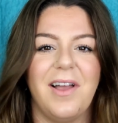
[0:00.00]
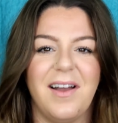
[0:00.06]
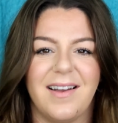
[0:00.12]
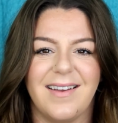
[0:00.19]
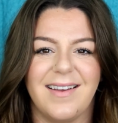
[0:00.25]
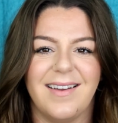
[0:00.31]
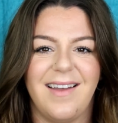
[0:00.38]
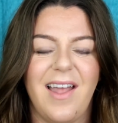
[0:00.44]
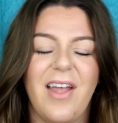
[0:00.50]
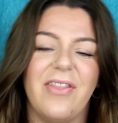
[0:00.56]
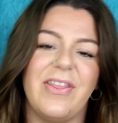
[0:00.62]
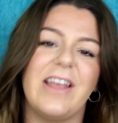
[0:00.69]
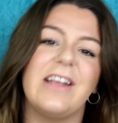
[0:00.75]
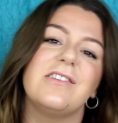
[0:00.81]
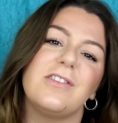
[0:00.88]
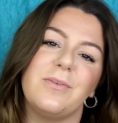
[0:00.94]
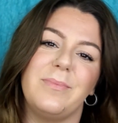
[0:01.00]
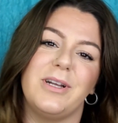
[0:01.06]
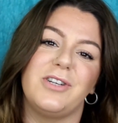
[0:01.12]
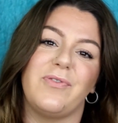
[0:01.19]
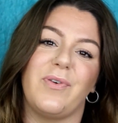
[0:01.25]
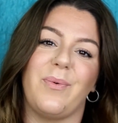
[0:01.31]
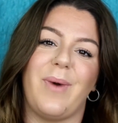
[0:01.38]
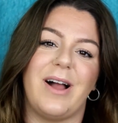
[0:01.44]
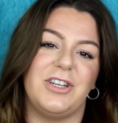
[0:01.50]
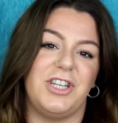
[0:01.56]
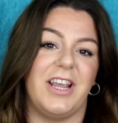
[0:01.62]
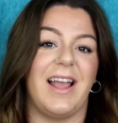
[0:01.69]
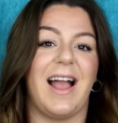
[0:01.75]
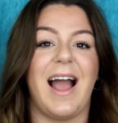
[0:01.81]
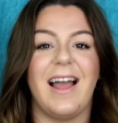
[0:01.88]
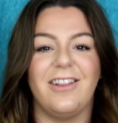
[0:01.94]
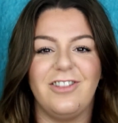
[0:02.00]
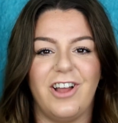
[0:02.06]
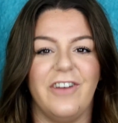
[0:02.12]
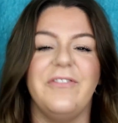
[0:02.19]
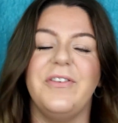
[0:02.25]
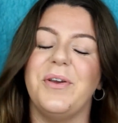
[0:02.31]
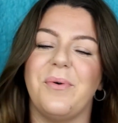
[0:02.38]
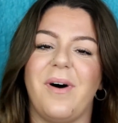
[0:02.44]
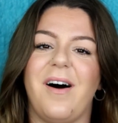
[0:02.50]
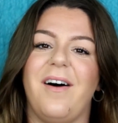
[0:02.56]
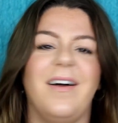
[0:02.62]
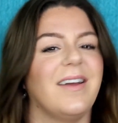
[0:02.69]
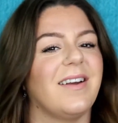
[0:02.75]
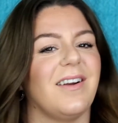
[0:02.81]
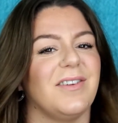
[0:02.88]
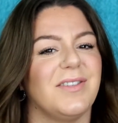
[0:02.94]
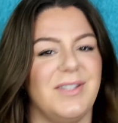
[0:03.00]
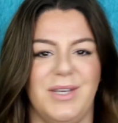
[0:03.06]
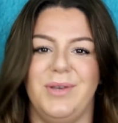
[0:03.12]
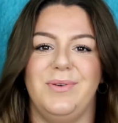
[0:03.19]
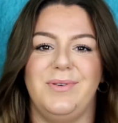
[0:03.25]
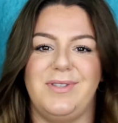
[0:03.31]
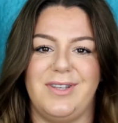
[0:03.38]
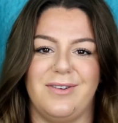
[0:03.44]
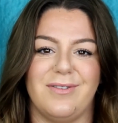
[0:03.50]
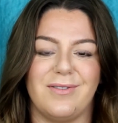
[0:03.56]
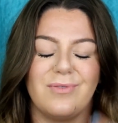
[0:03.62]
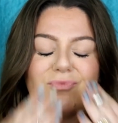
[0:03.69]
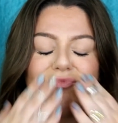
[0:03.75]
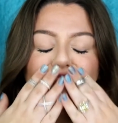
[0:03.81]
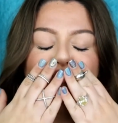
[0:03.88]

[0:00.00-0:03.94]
look. Thanks so much for watching. I love you all, and I'll see you soon.